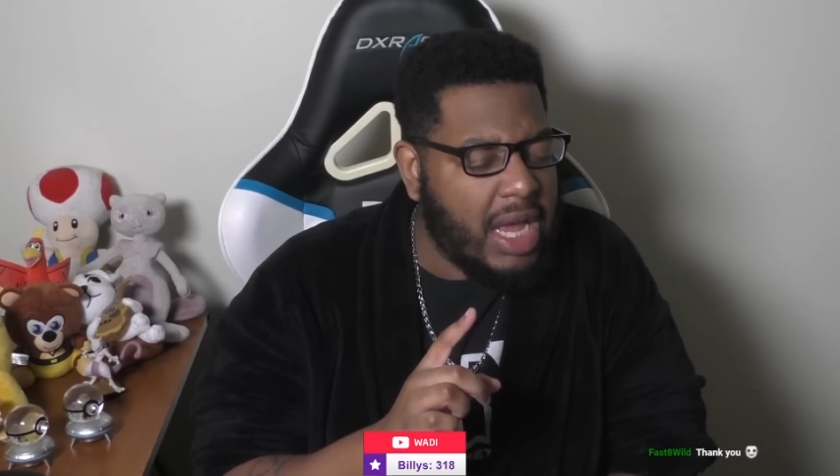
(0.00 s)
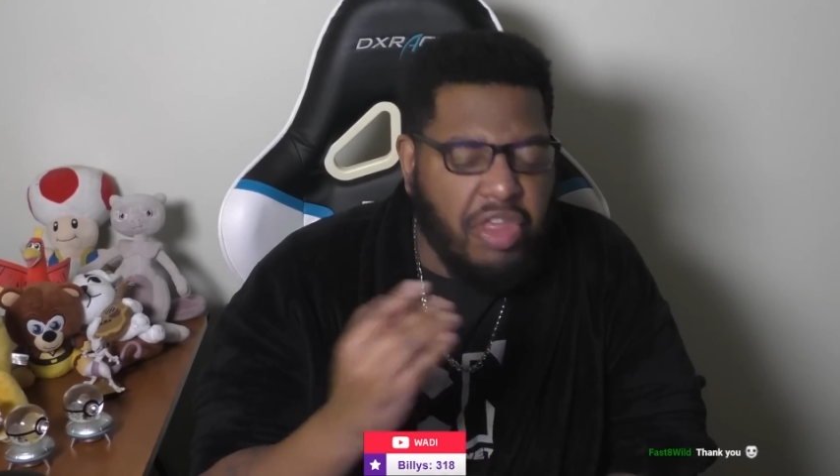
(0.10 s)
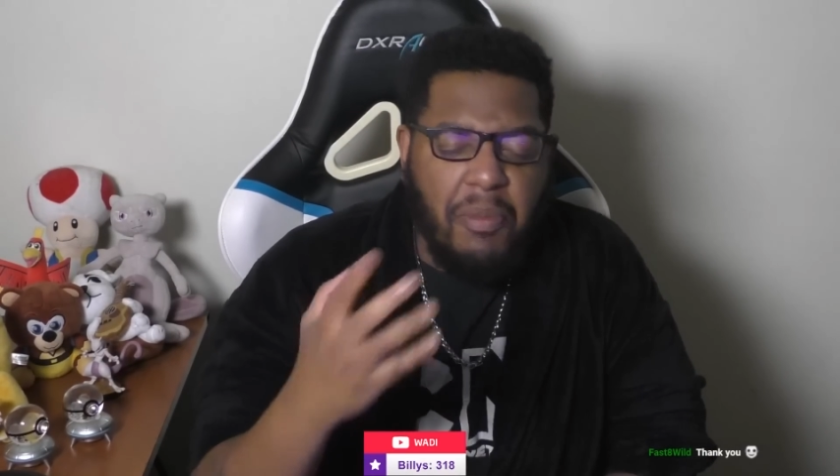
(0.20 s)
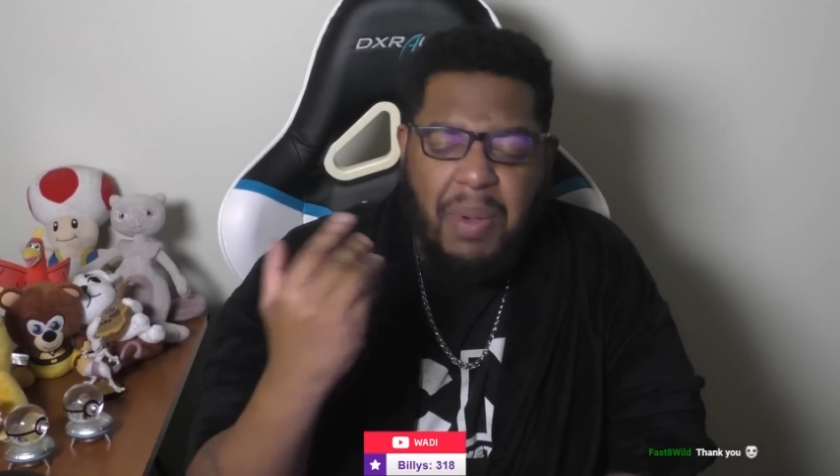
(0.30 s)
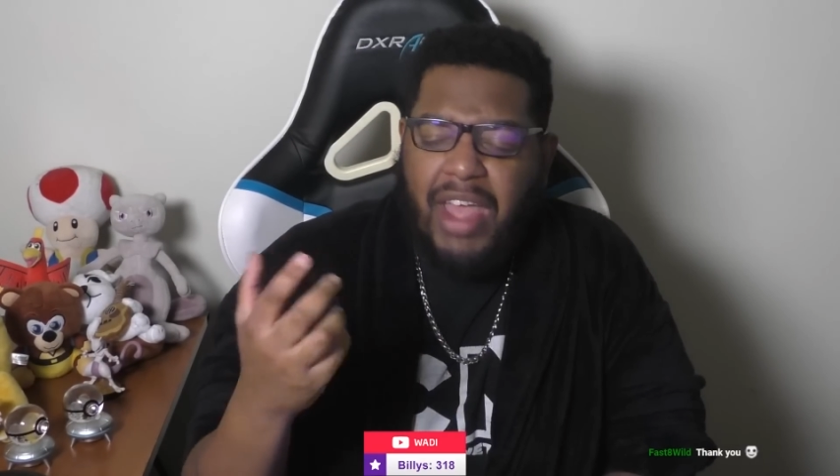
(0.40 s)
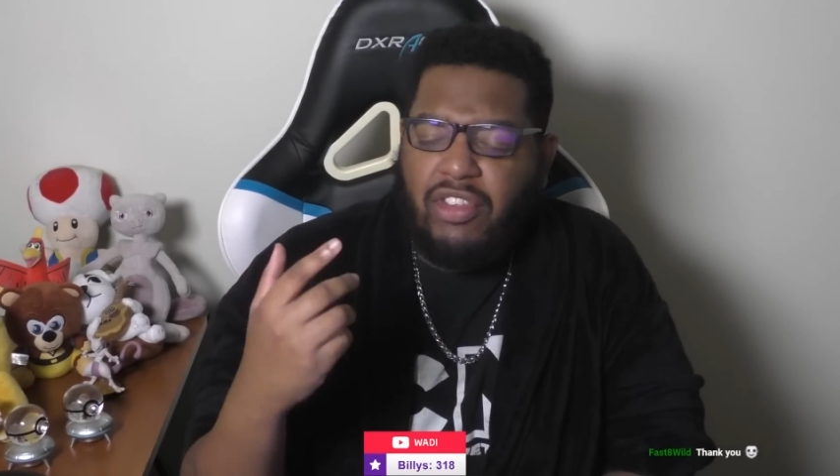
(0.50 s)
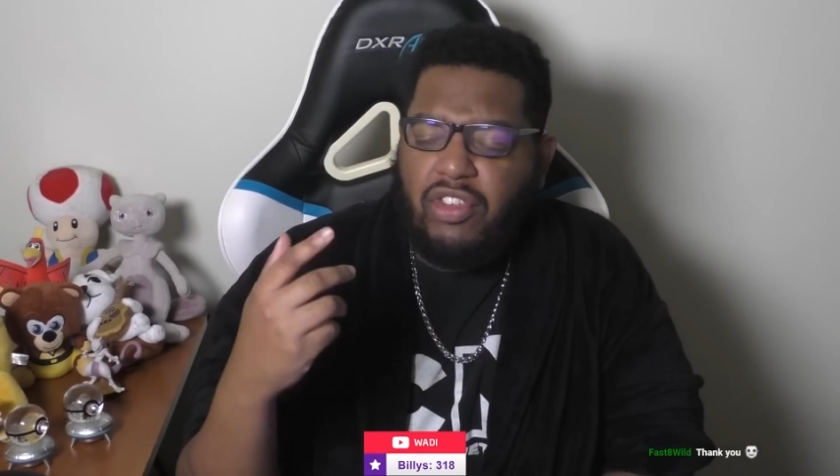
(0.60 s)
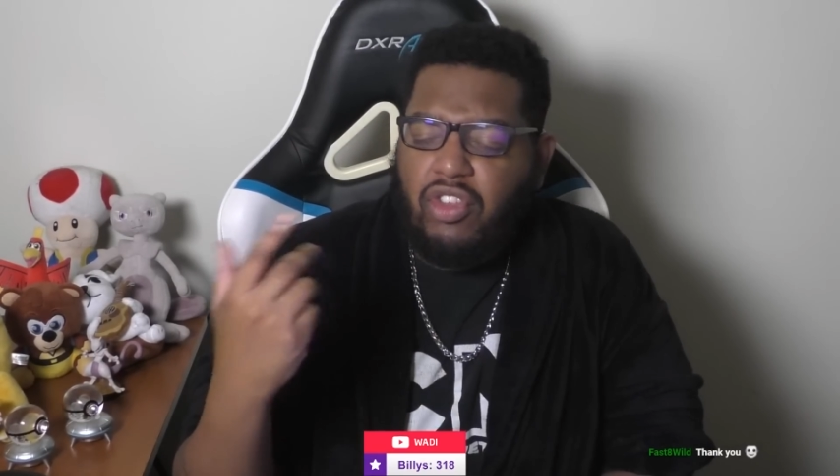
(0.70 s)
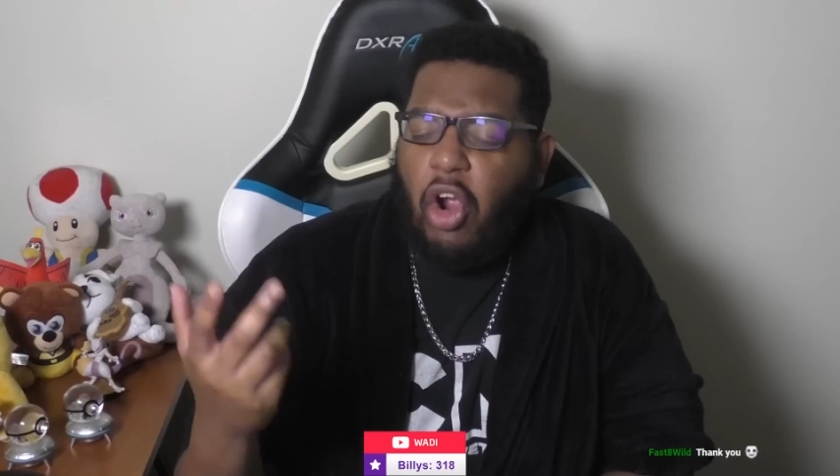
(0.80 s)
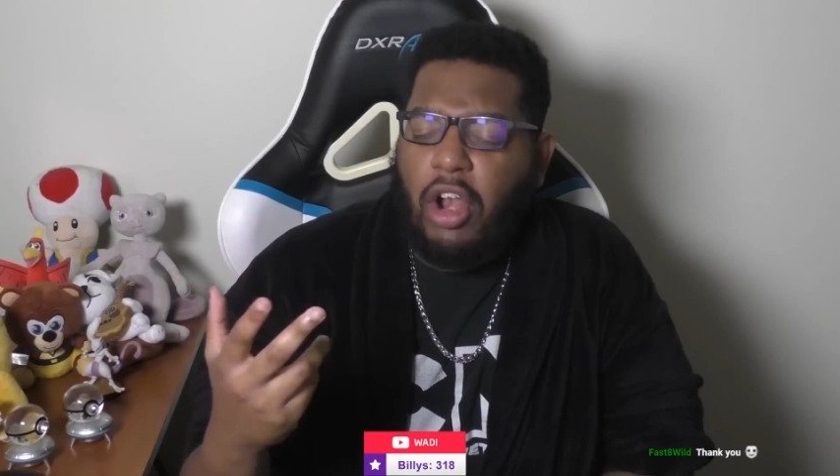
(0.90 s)
the
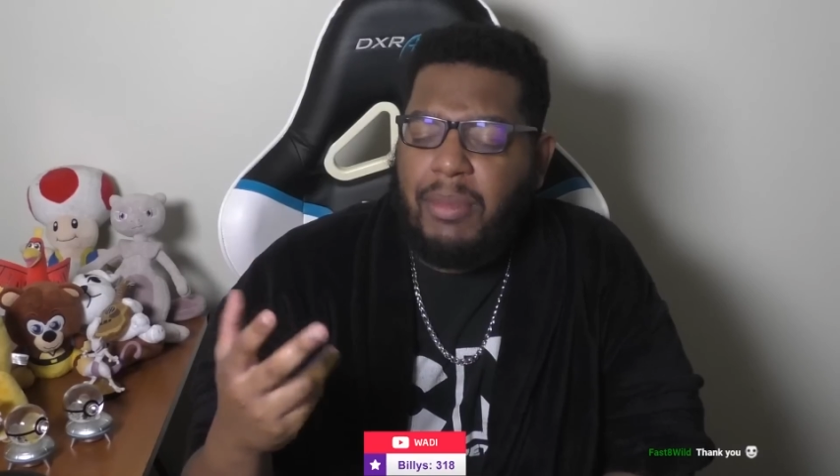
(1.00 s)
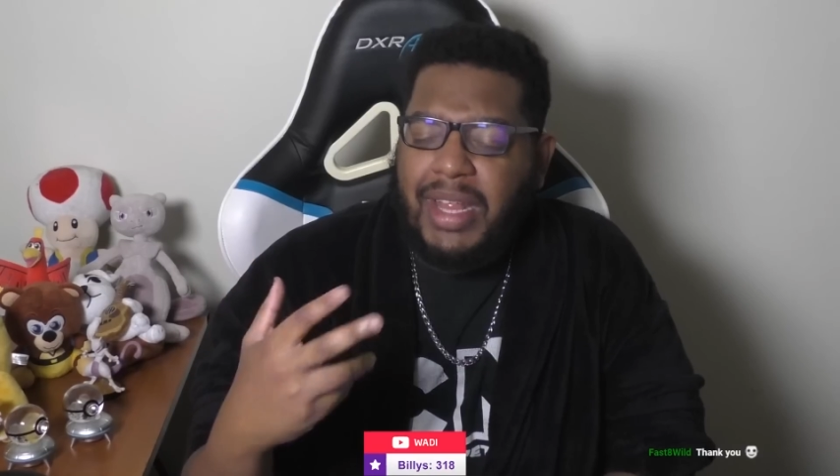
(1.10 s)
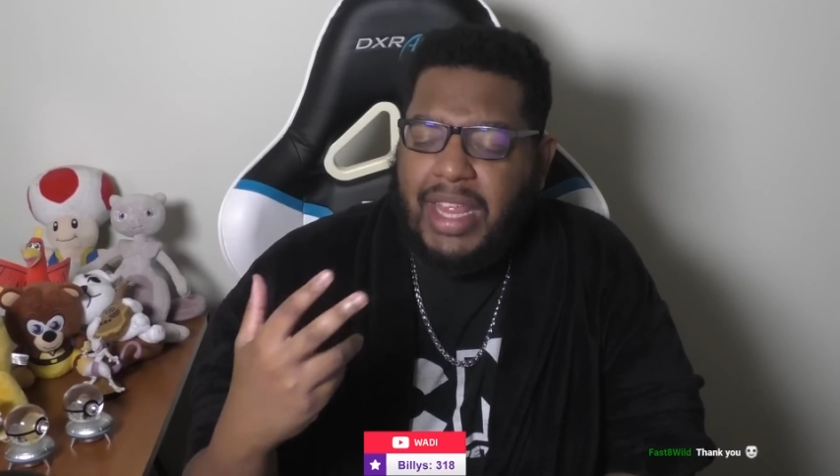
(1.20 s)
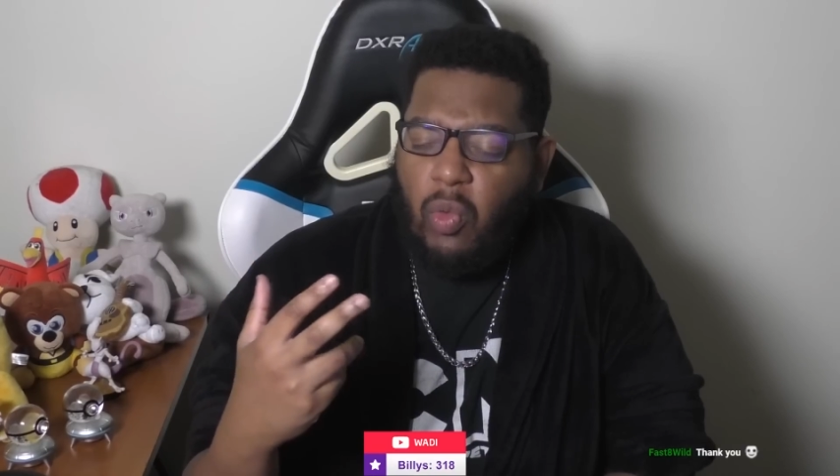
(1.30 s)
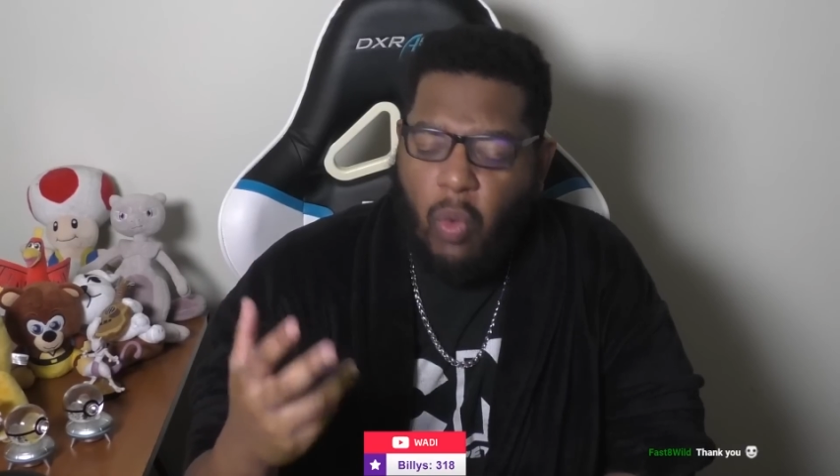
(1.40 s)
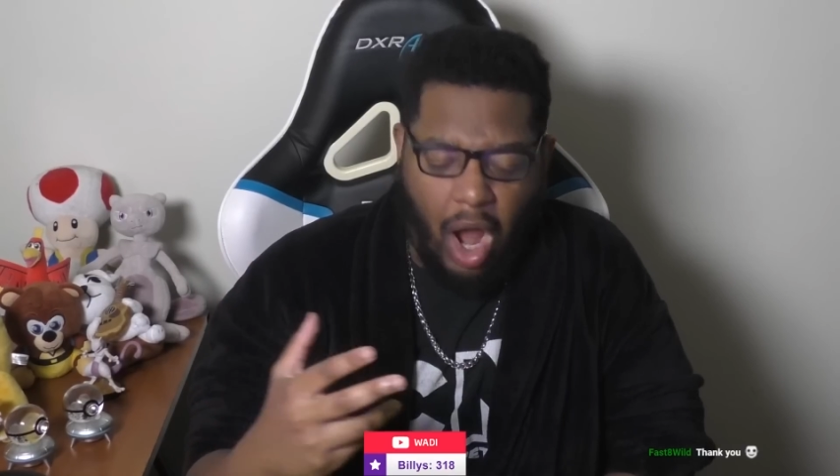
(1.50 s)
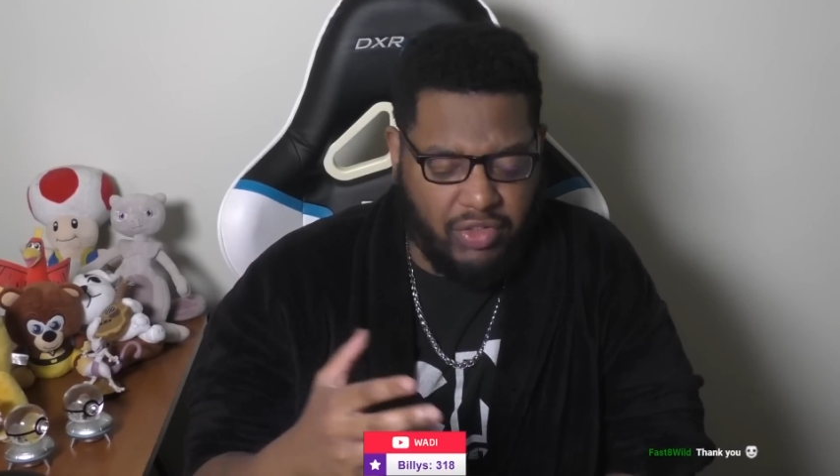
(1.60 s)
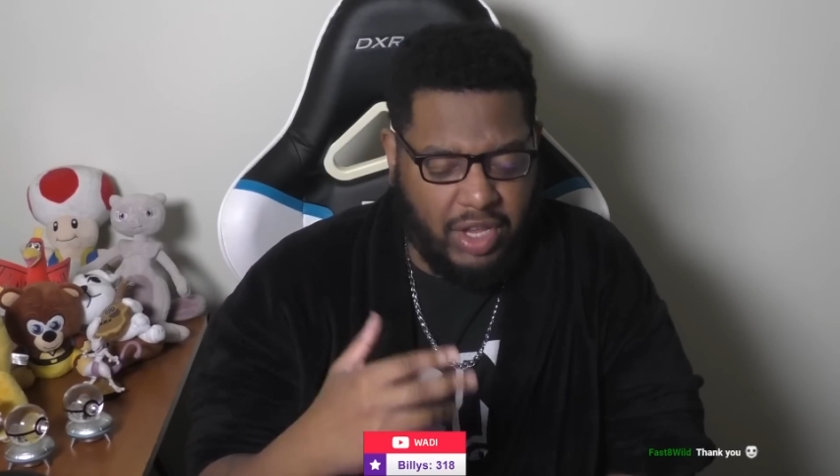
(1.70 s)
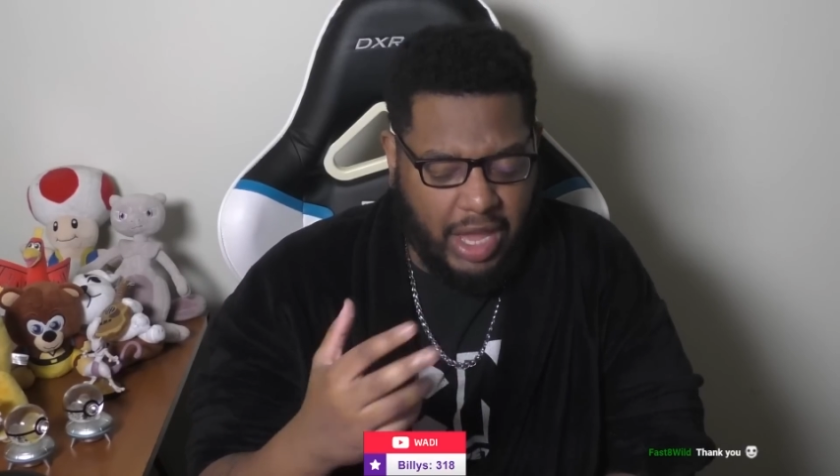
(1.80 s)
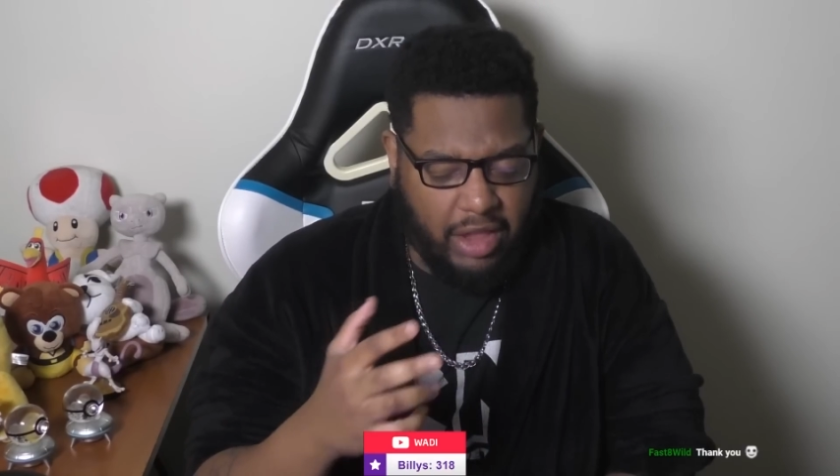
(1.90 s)
best tournament watching